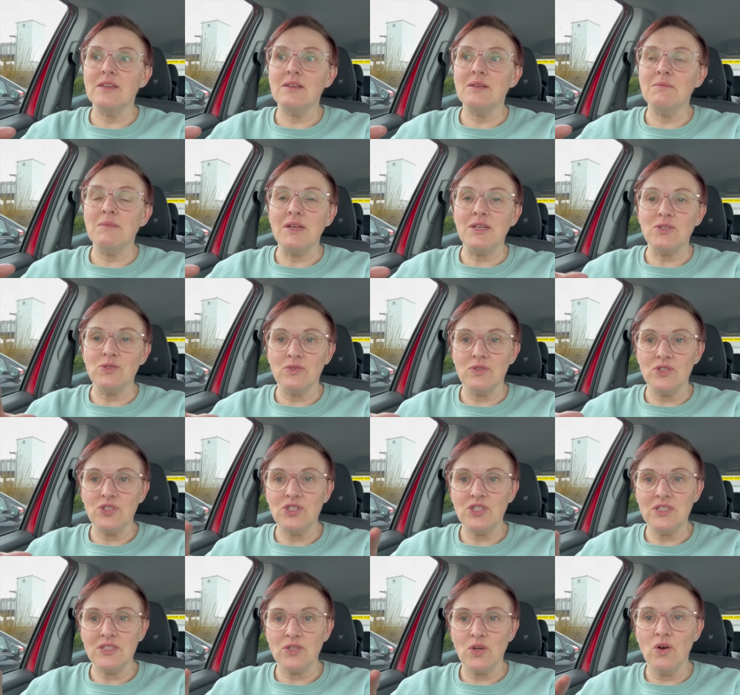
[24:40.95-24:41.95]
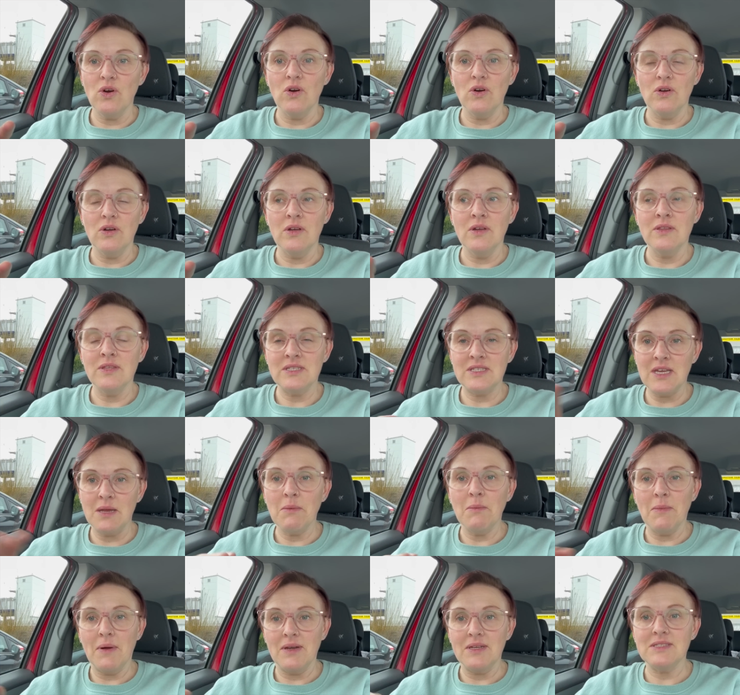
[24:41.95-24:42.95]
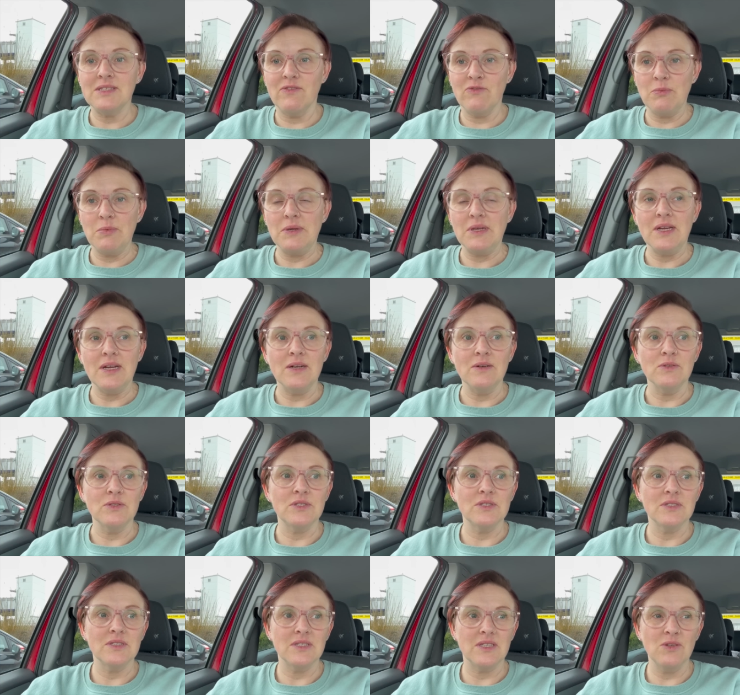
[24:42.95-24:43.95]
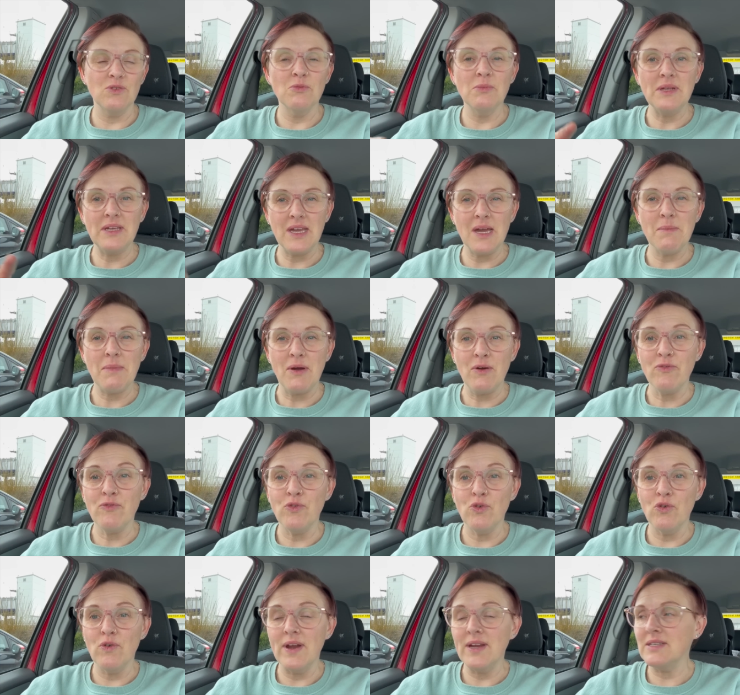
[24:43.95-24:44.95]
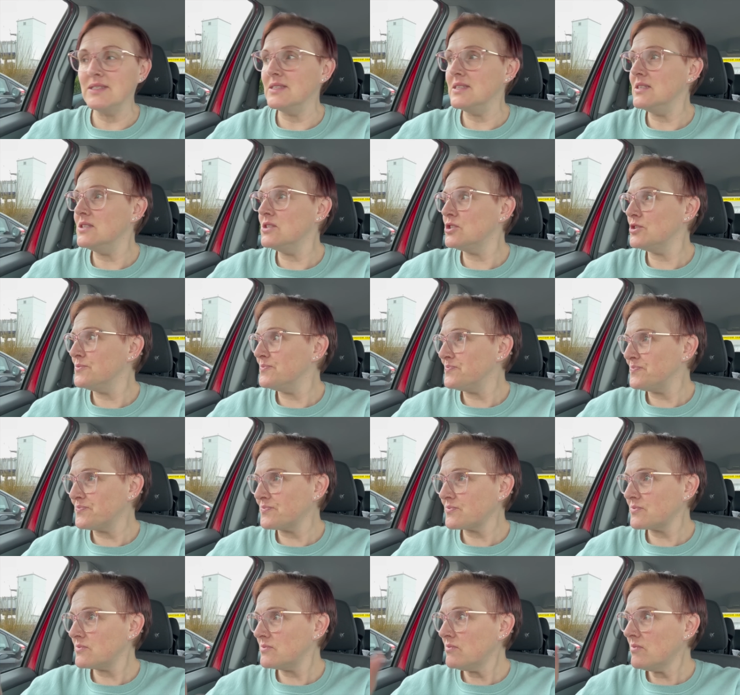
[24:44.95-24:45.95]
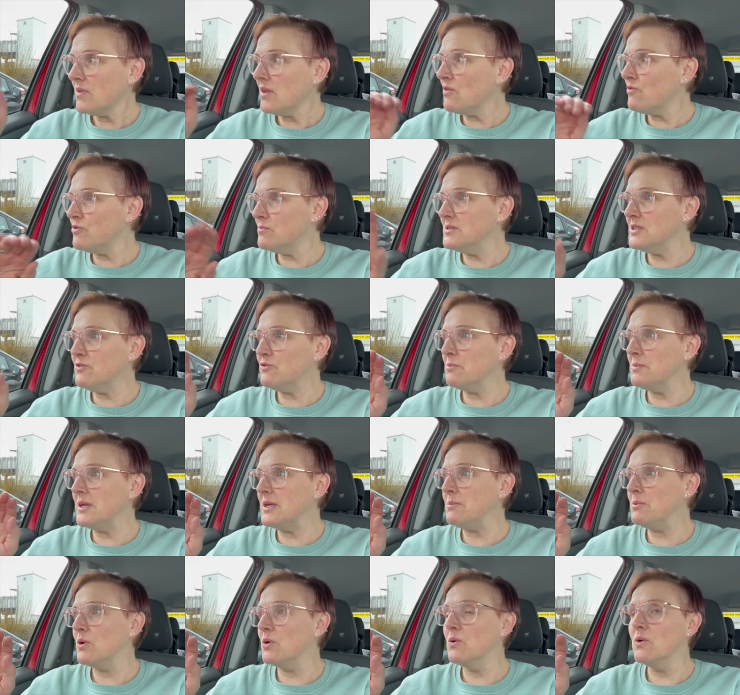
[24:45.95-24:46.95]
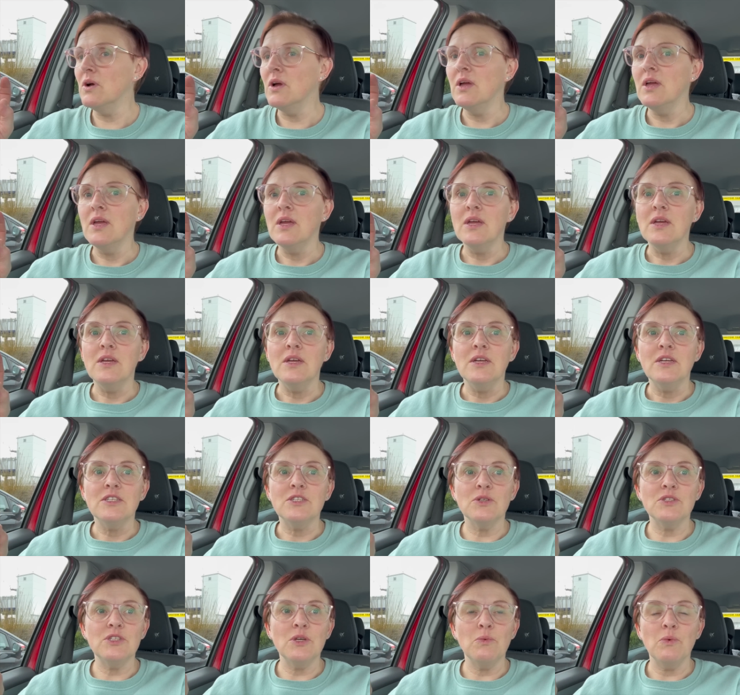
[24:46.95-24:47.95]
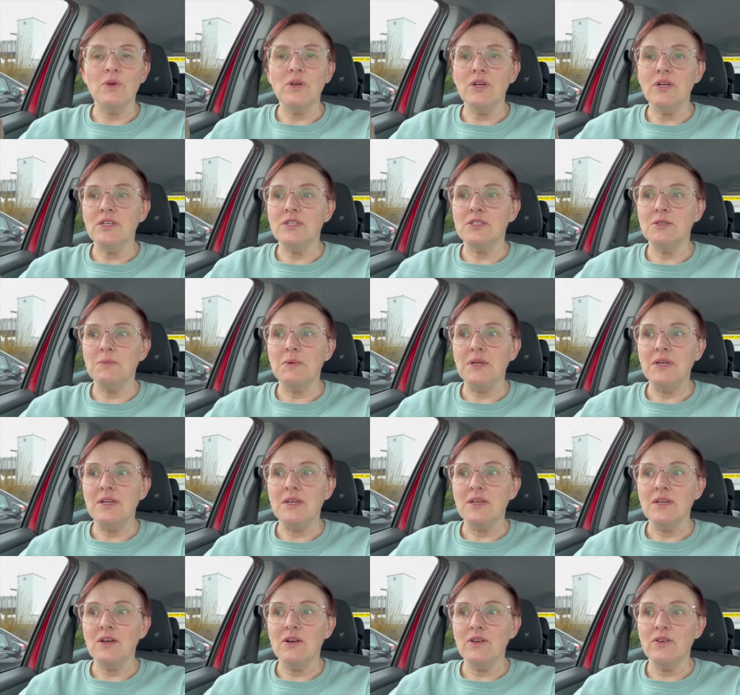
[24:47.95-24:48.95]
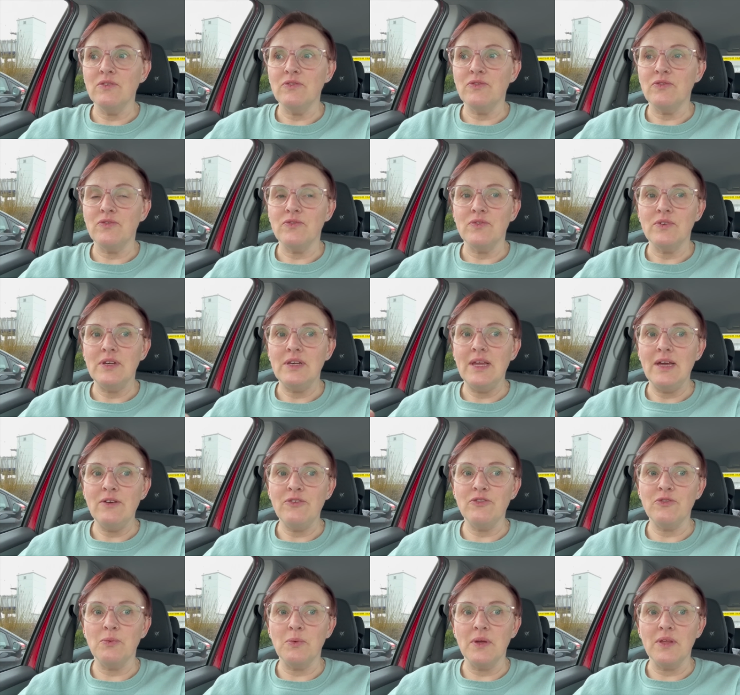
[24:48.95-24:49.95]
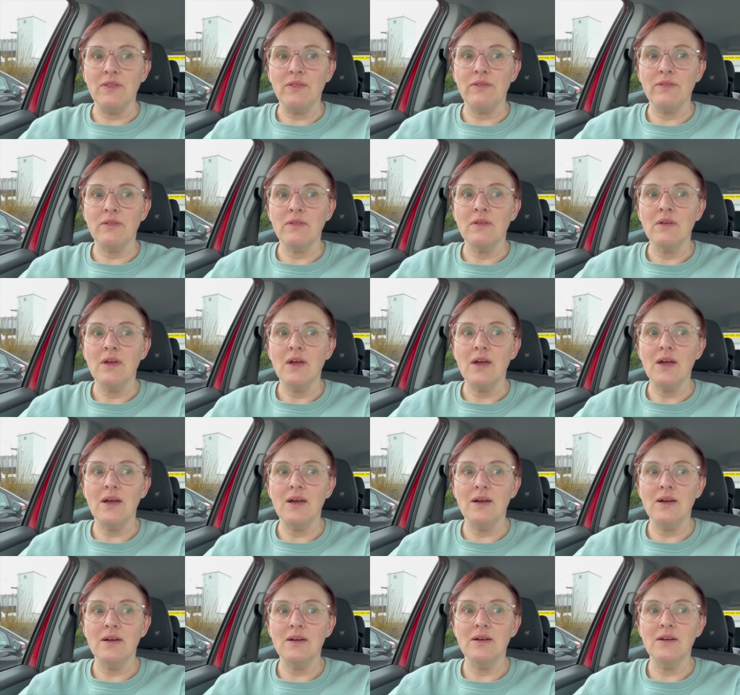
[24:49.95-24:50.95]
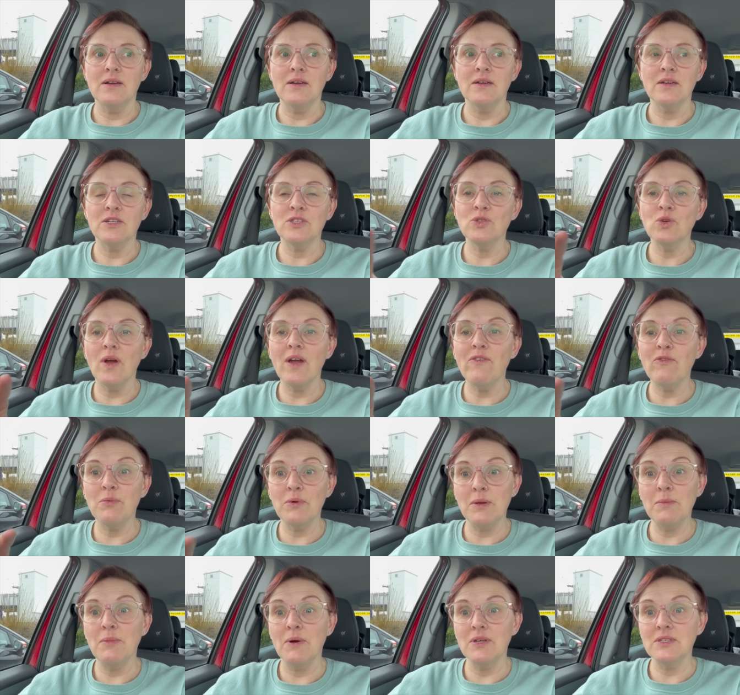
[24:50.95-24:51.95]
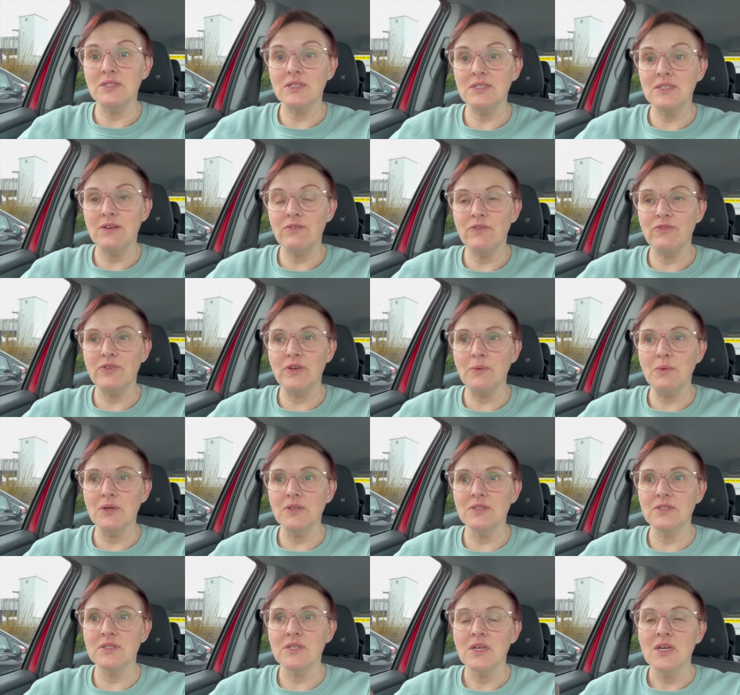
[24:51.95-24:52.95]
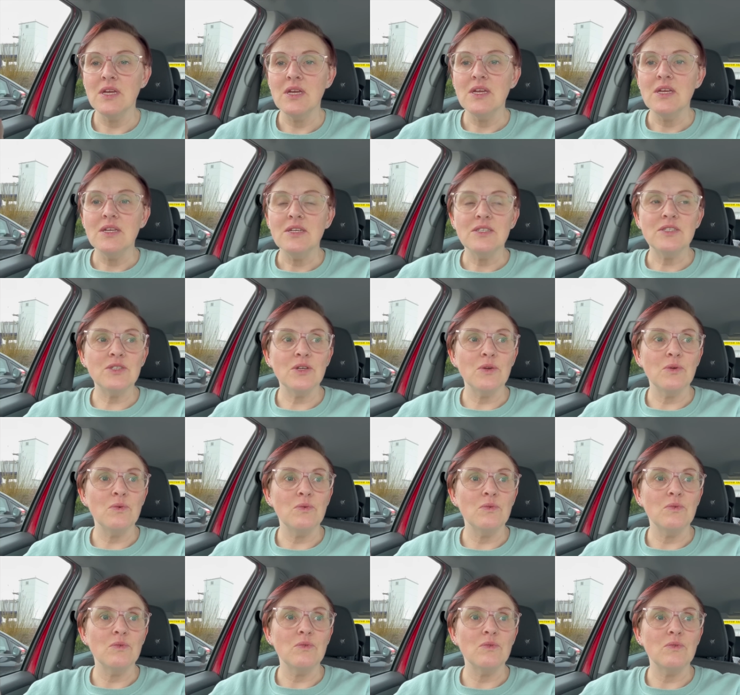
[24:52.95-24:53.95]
make sure that she's got the same amount as everybody else because they normally get about four eggs each from different people. So I don't want her to be kind of left with, because uh, not everybody buys her dairy-free ones. So